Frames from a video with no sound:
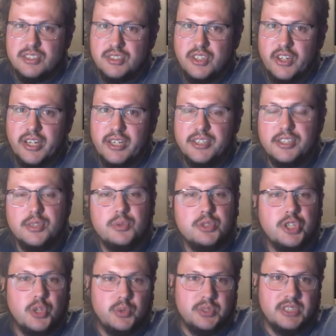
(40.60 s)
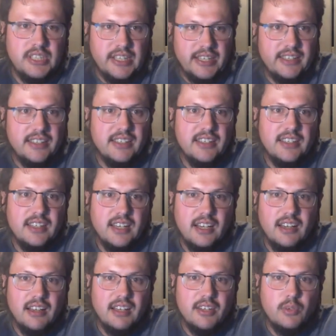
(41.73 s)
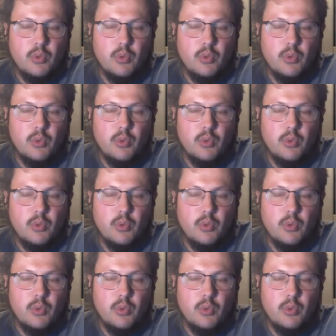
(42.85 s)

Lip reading: You're getting 2 shows today. There